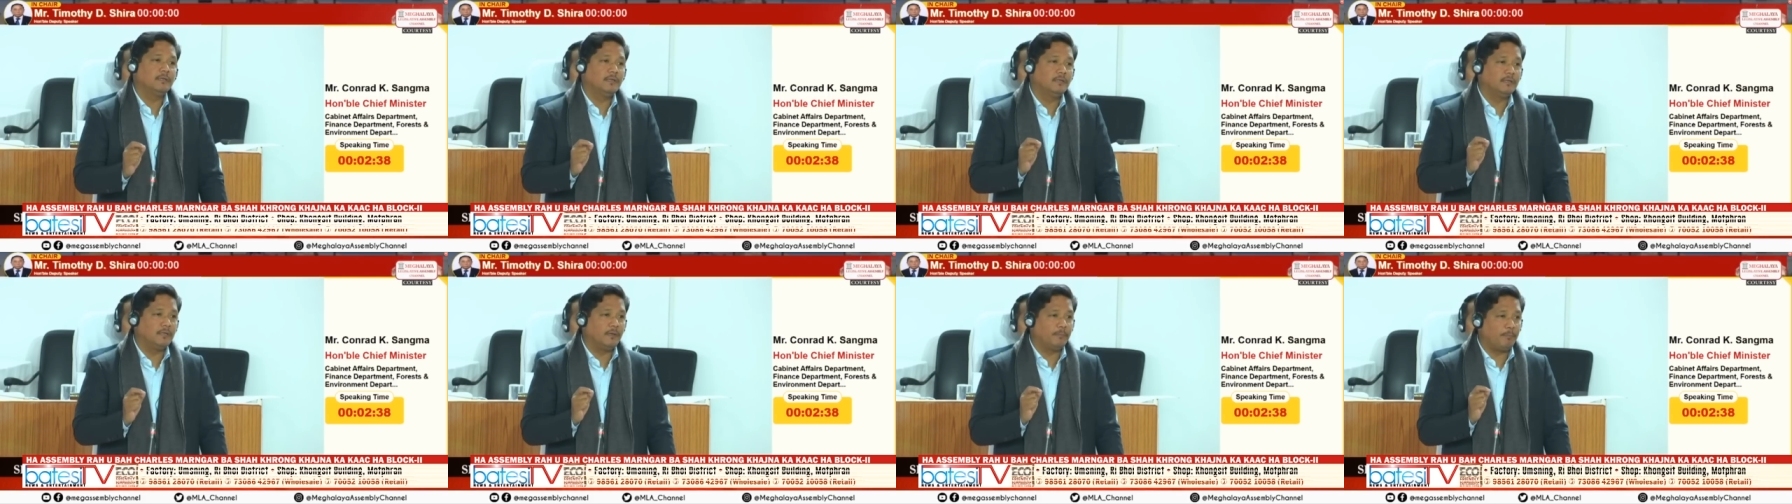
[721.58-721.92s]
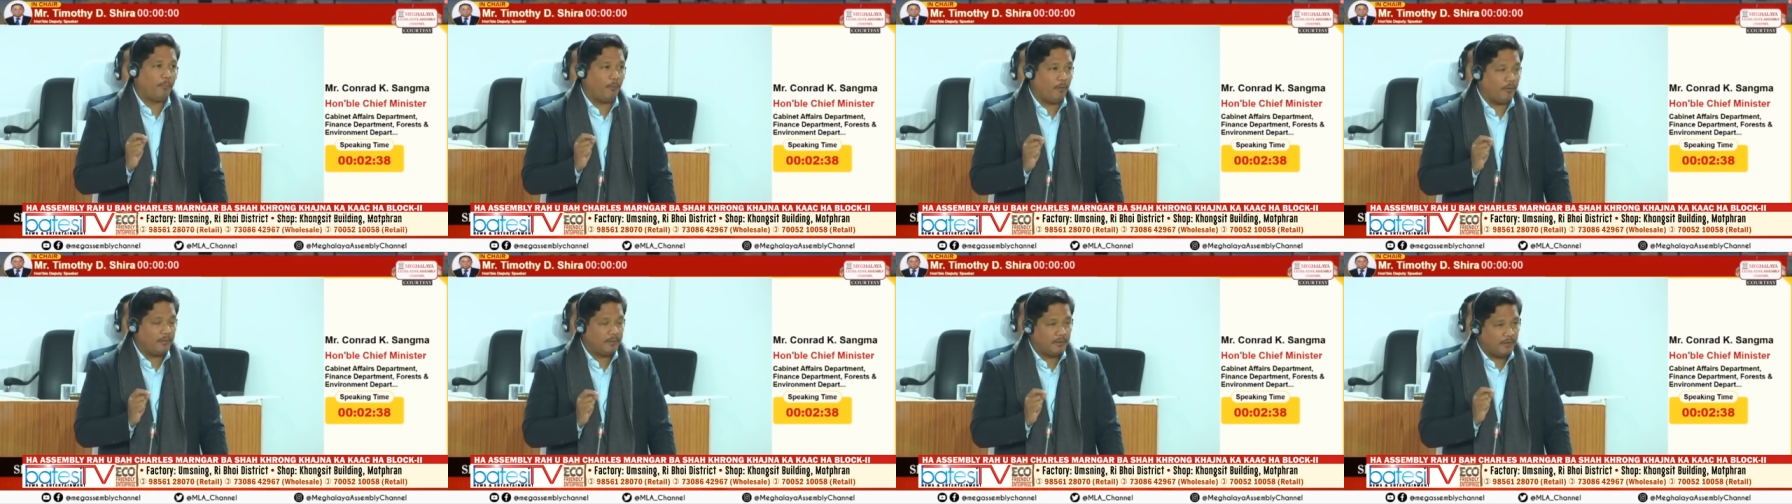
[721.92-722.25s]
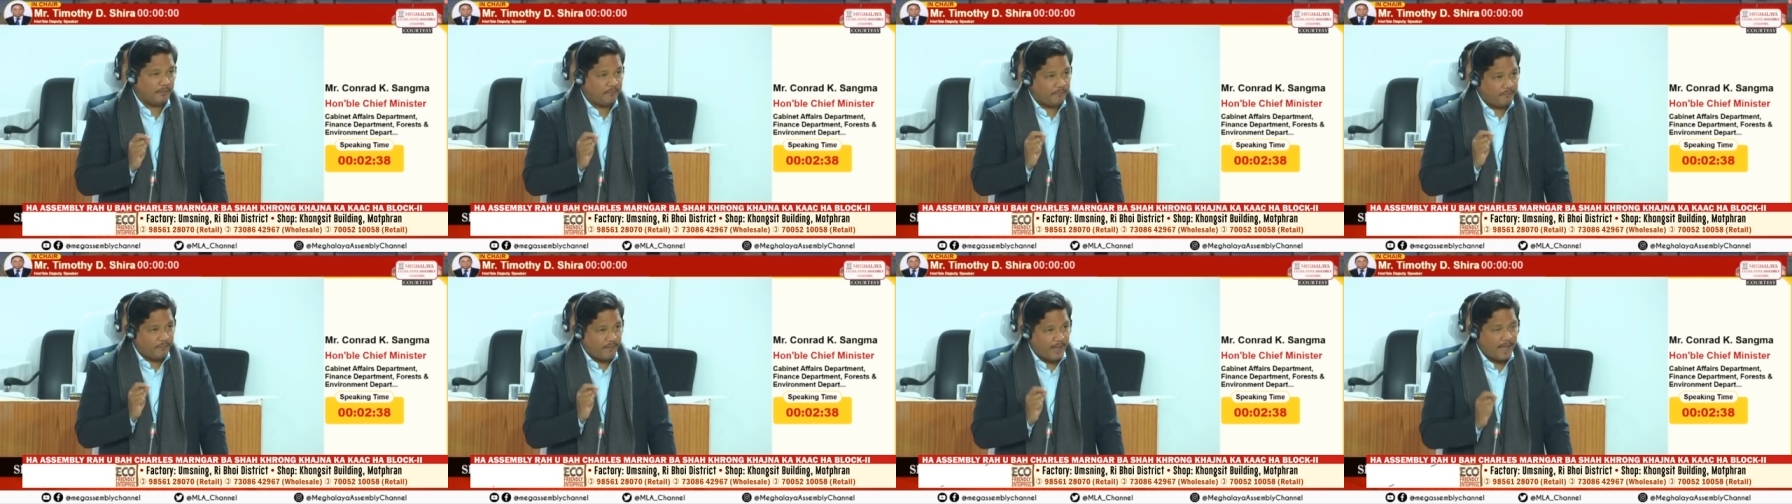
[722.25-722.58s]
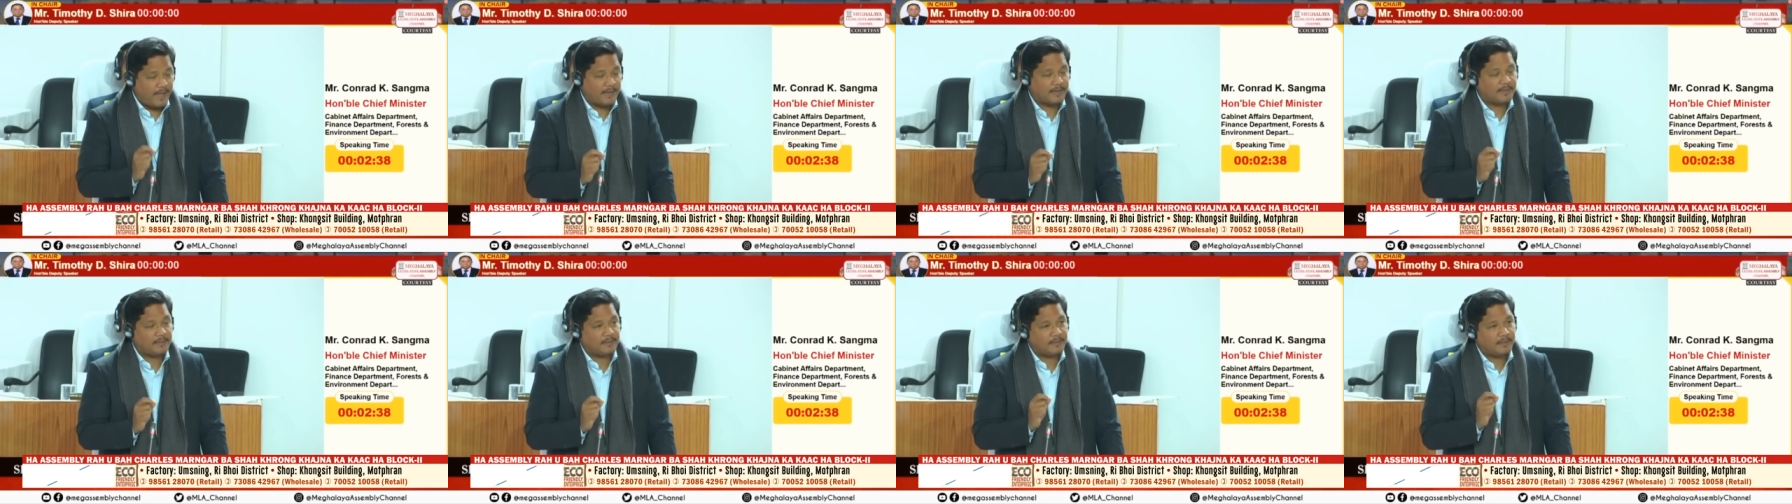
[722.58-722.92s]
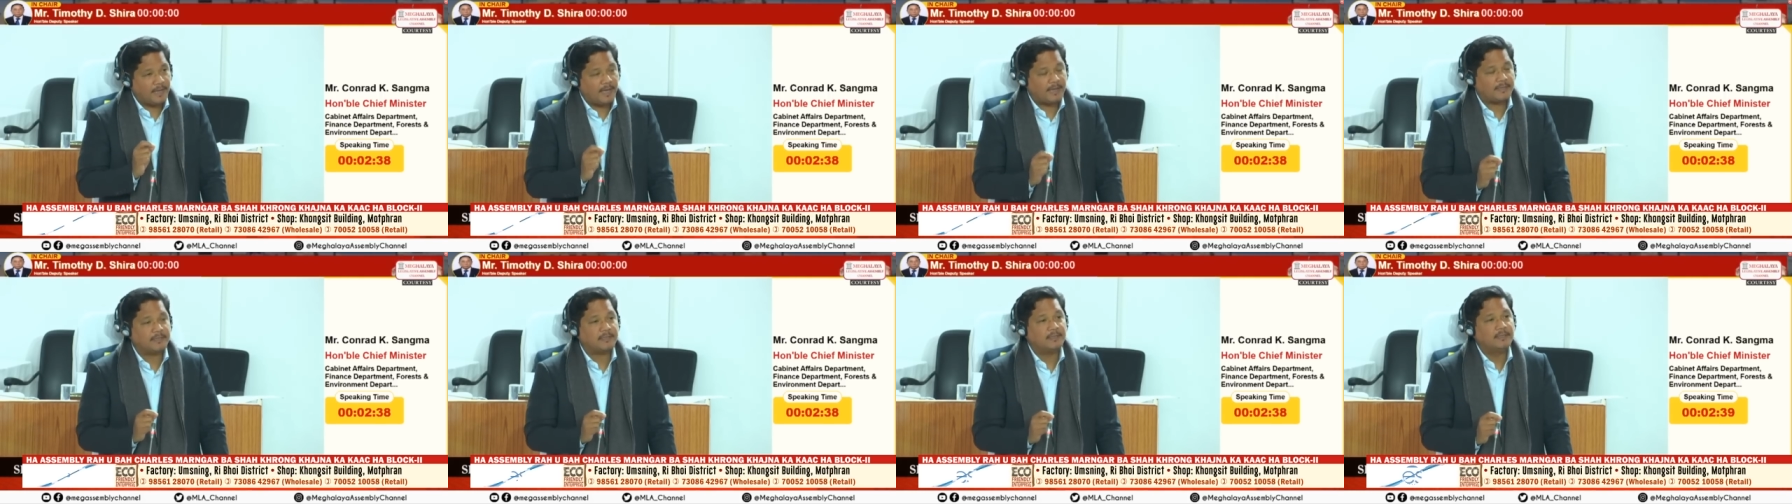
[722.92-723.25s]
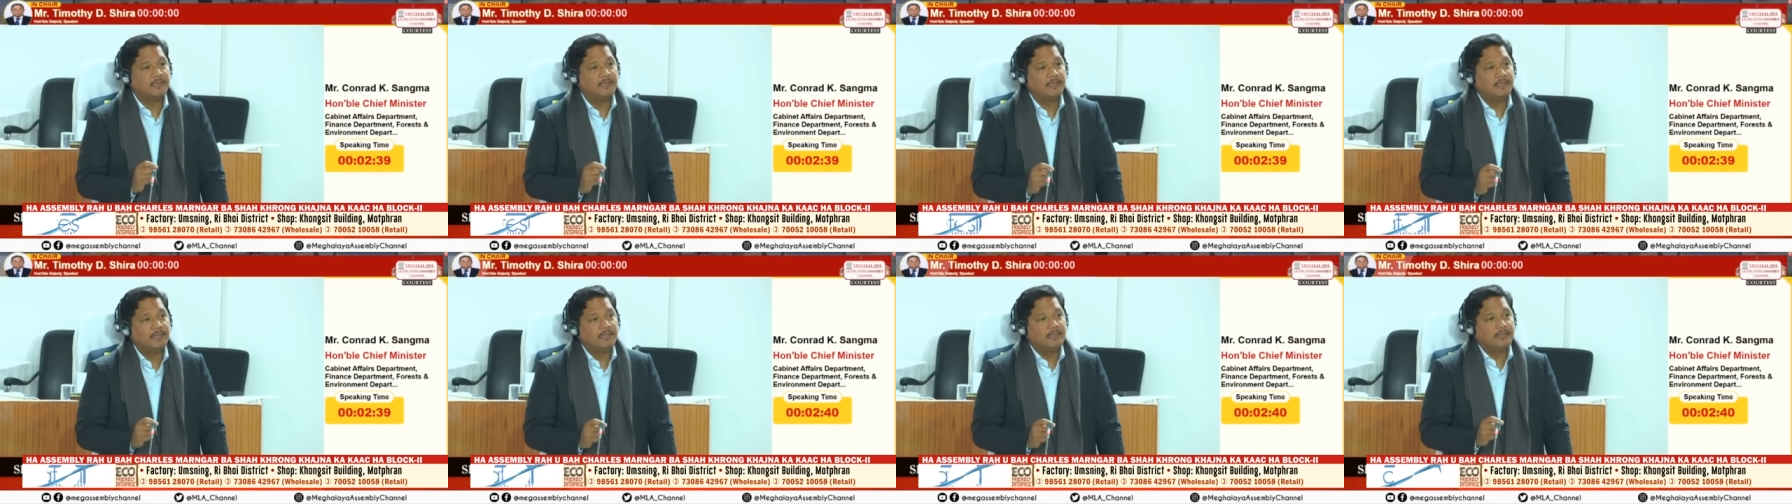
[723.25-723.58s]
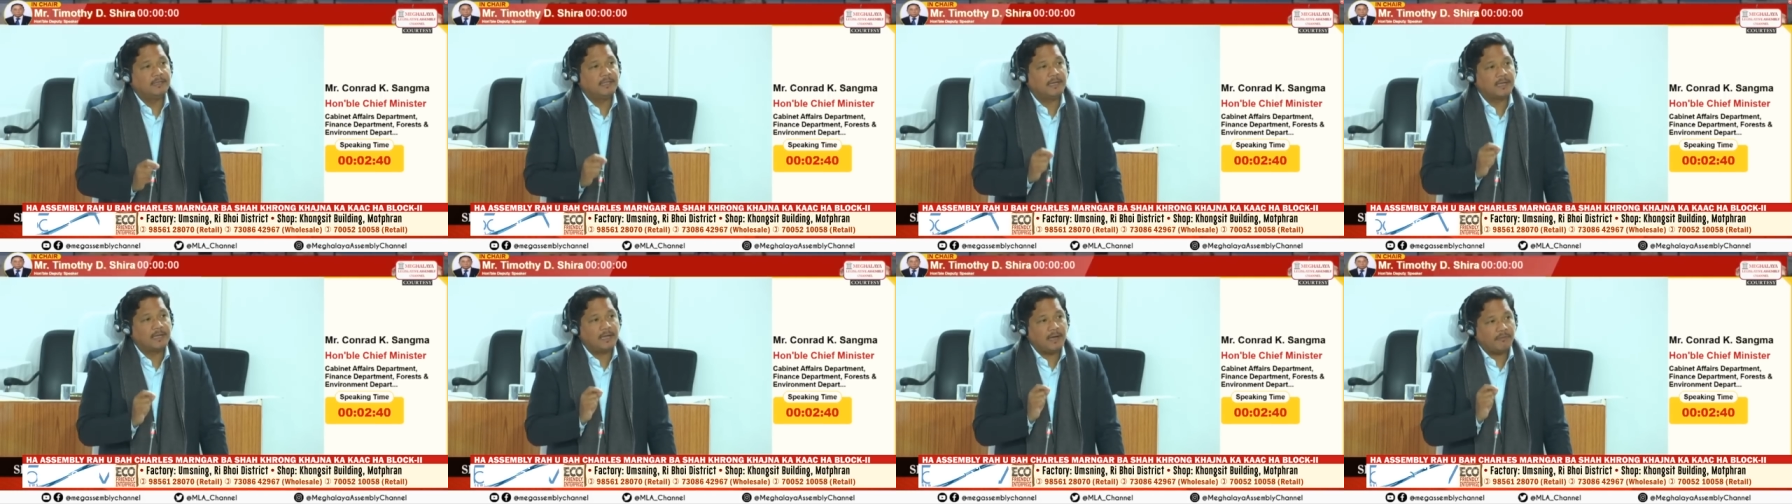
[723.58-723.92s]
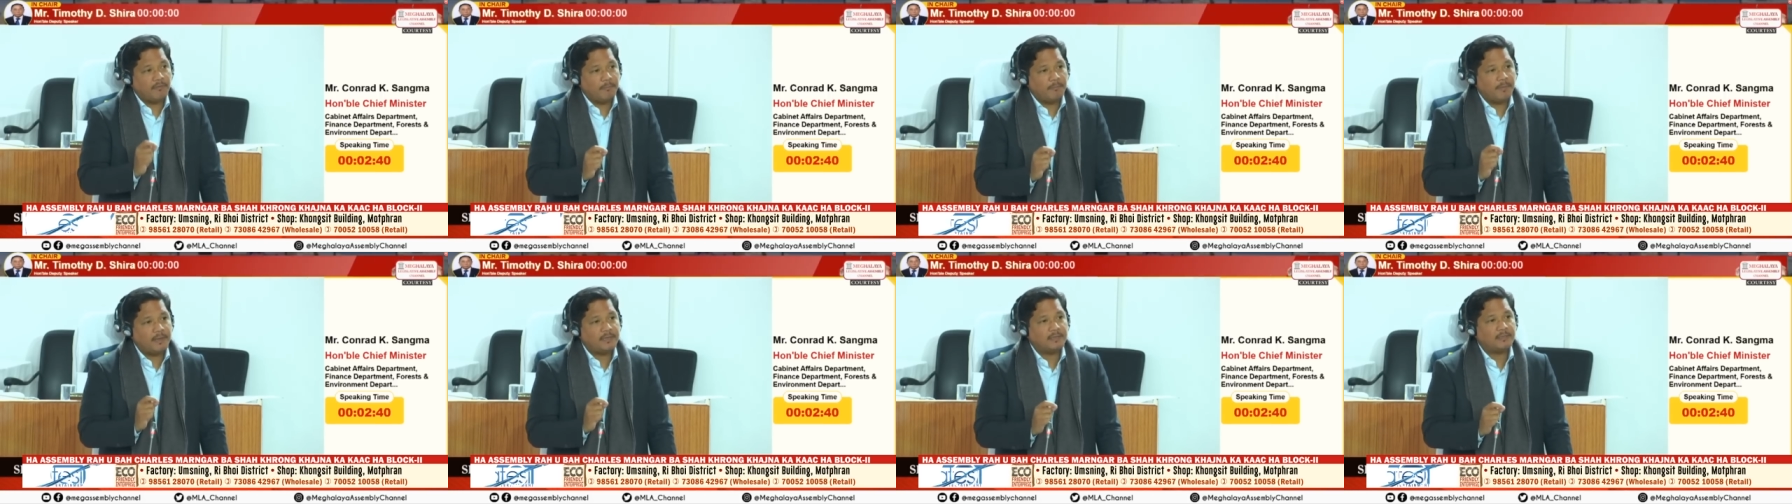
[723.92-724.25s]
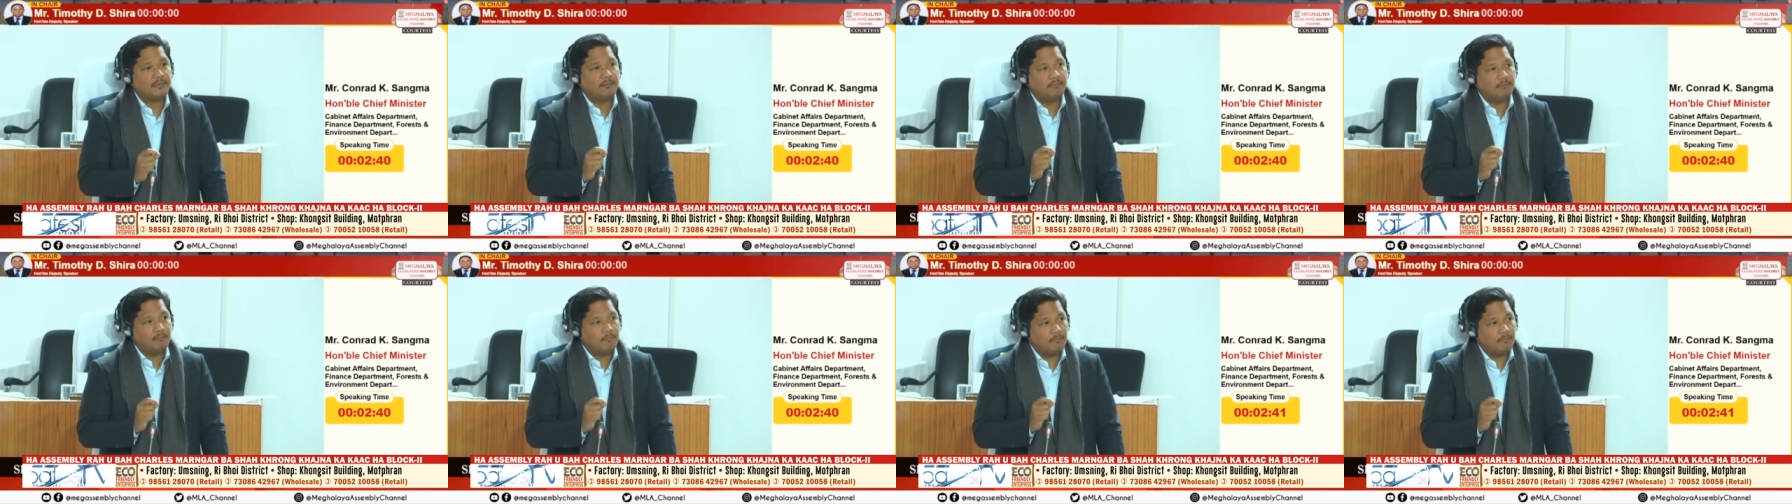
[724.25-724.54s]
the fact that the government